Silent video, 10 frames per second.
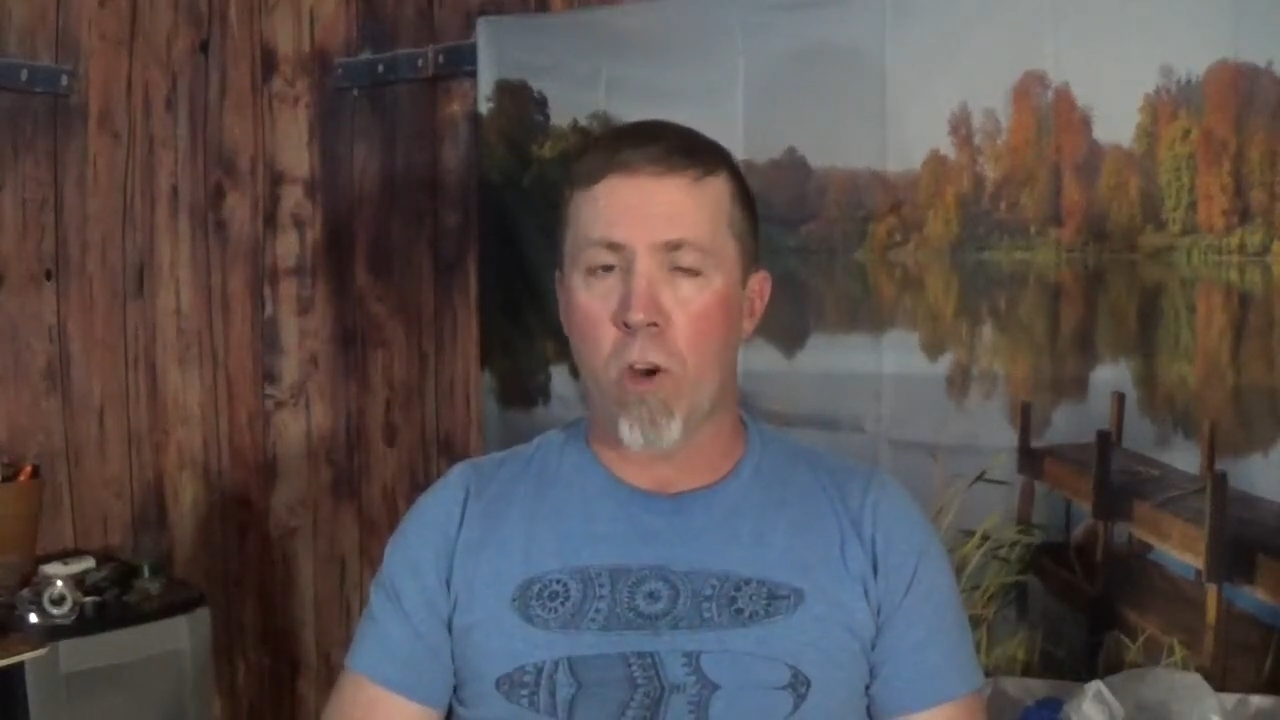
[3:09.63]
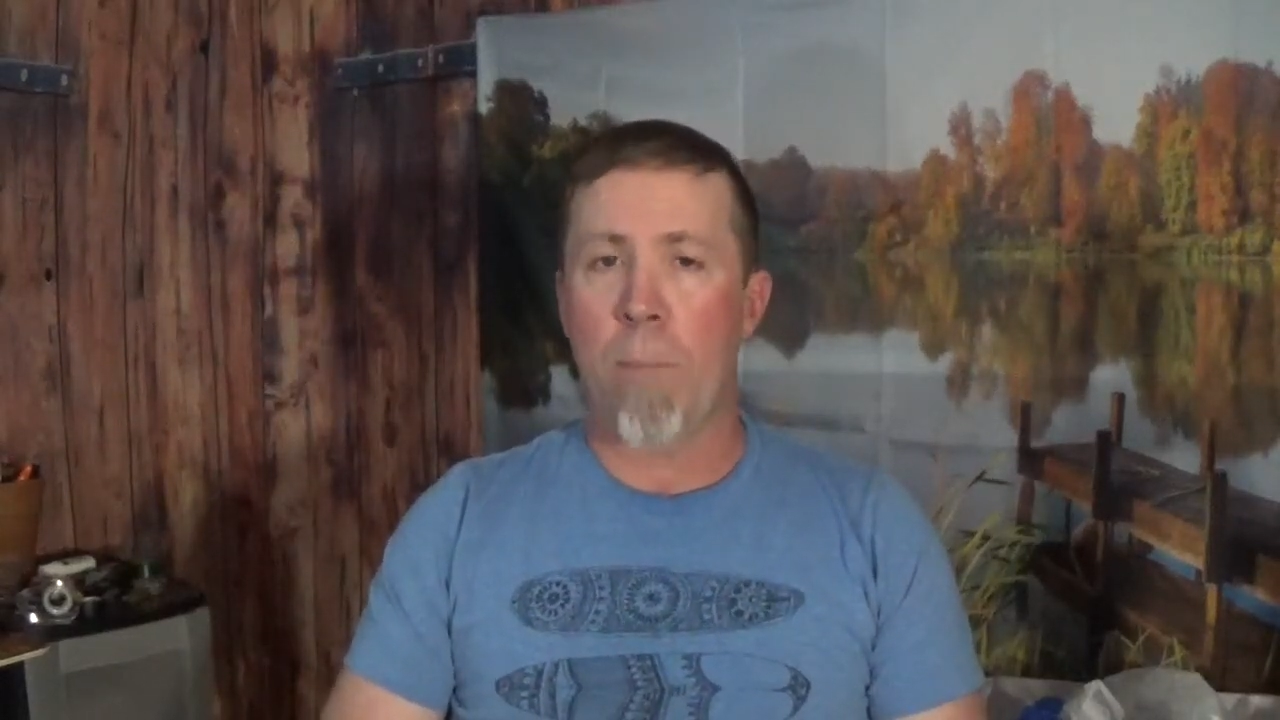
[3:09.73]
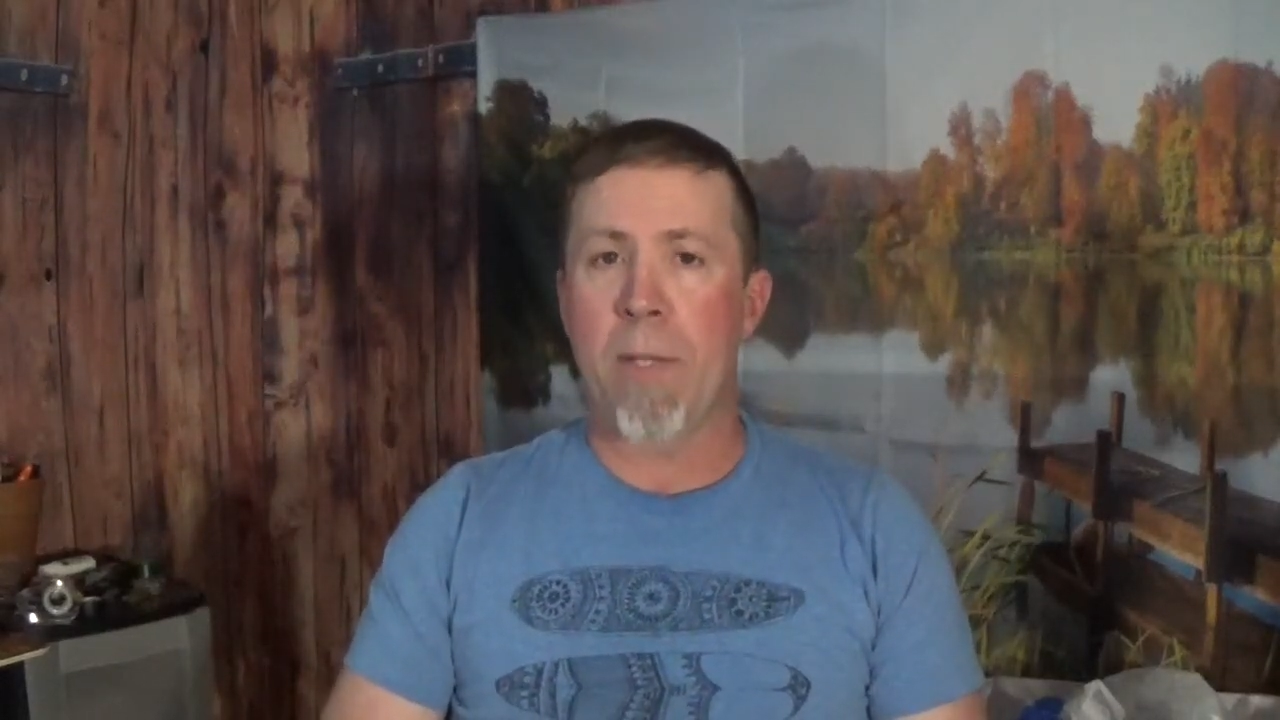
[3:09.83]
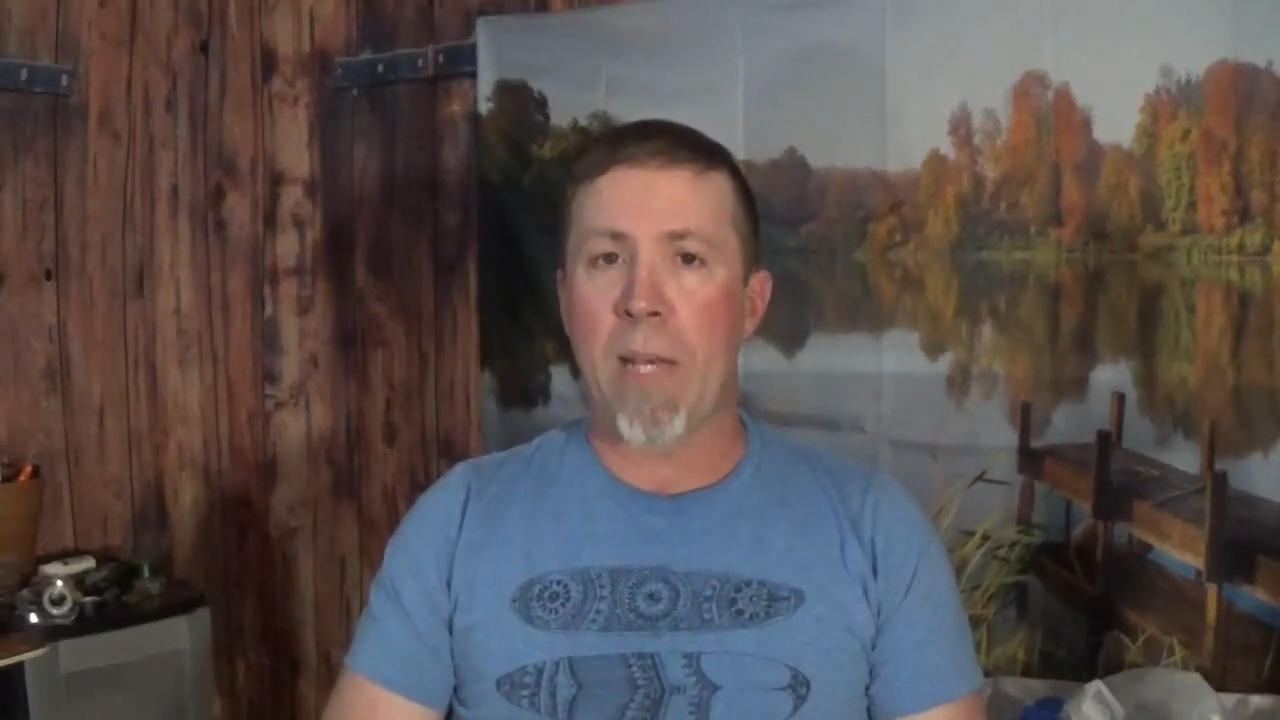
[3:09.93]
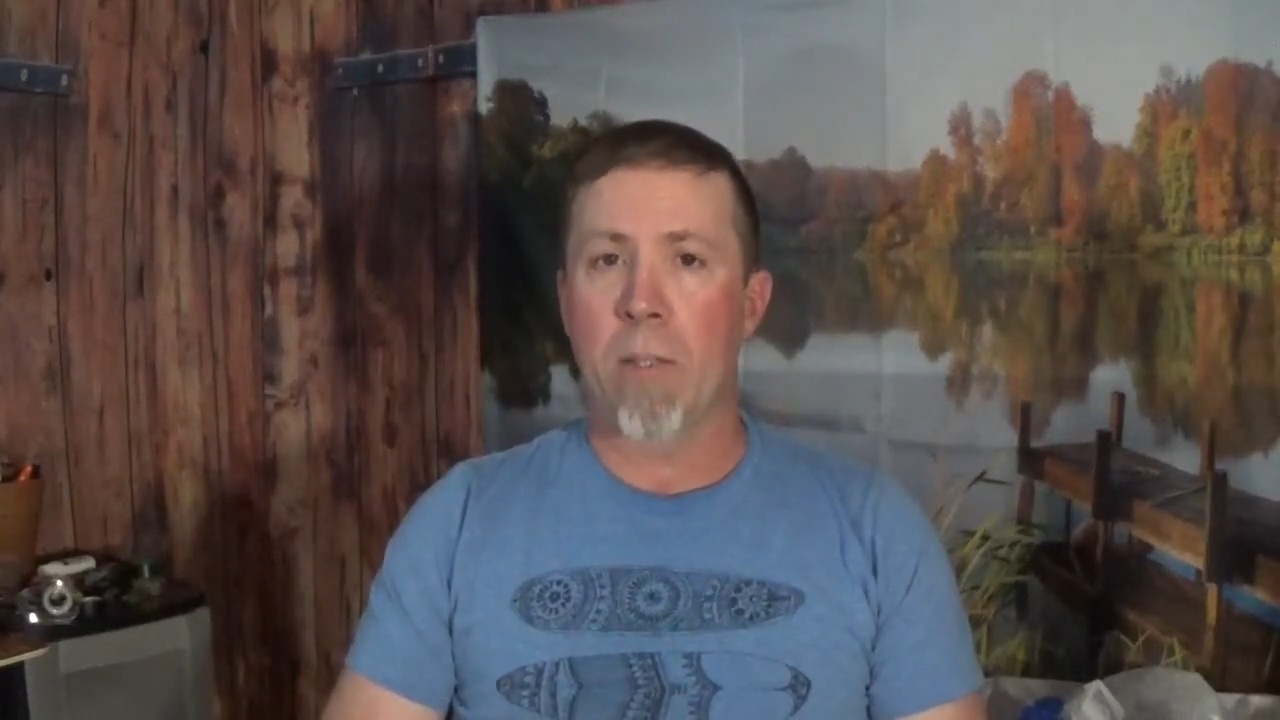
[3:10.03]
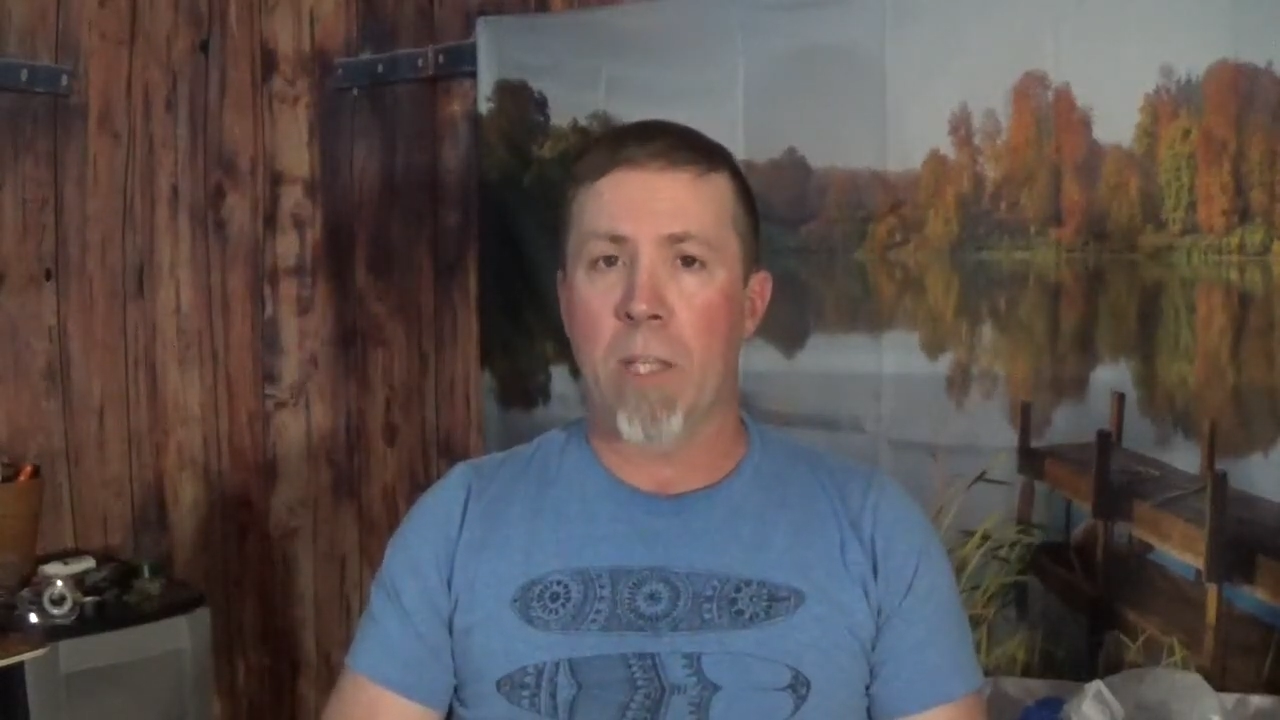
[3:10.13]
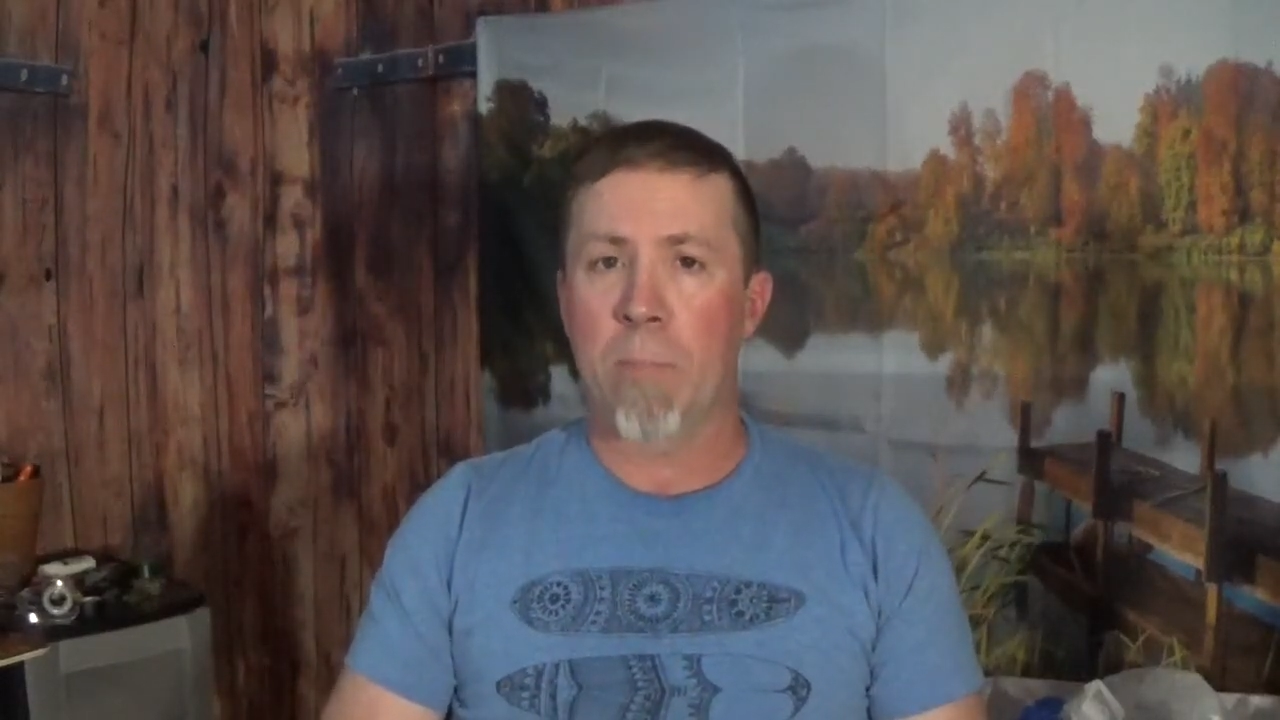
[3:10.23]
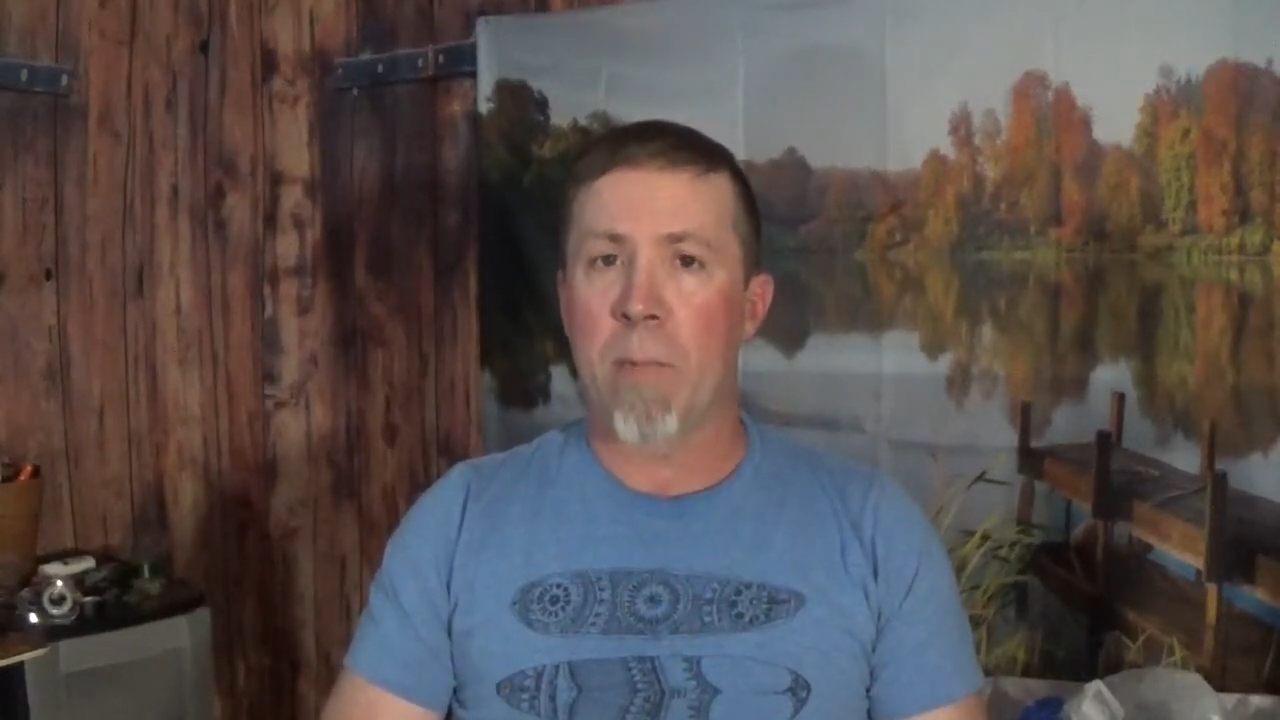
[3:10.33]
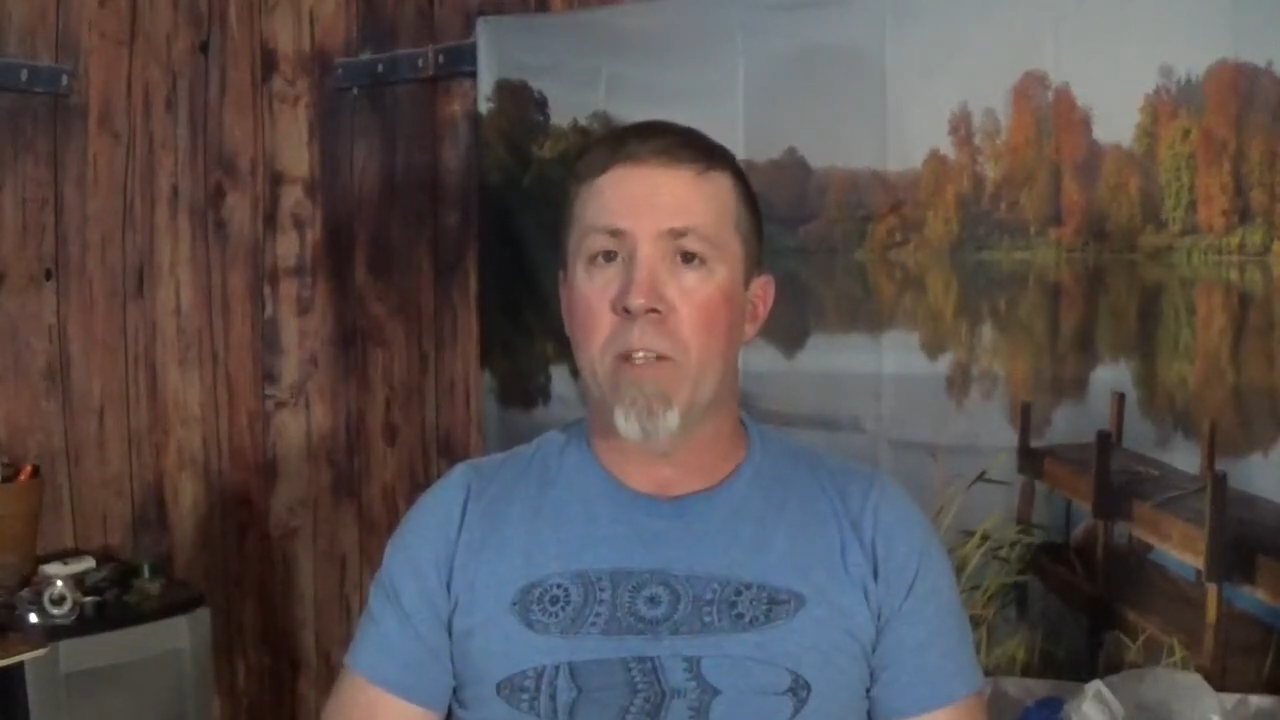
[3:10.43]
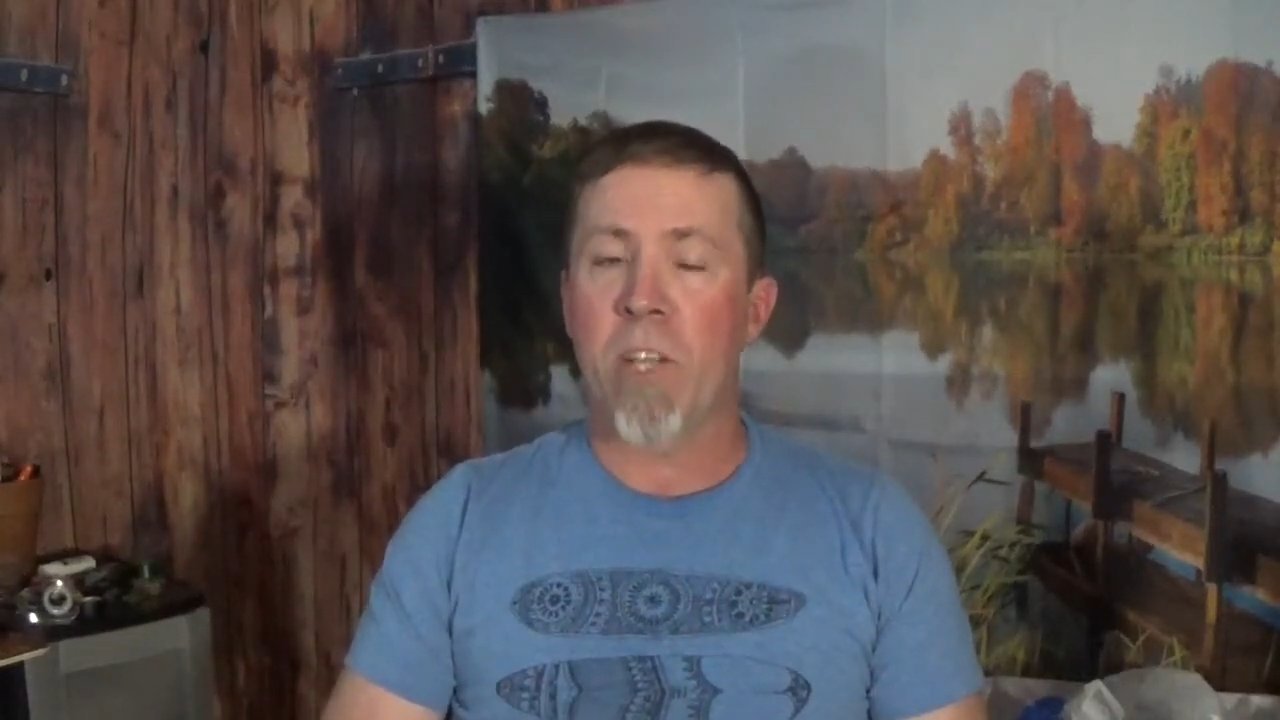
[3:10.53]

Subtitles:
drop it down to like maybe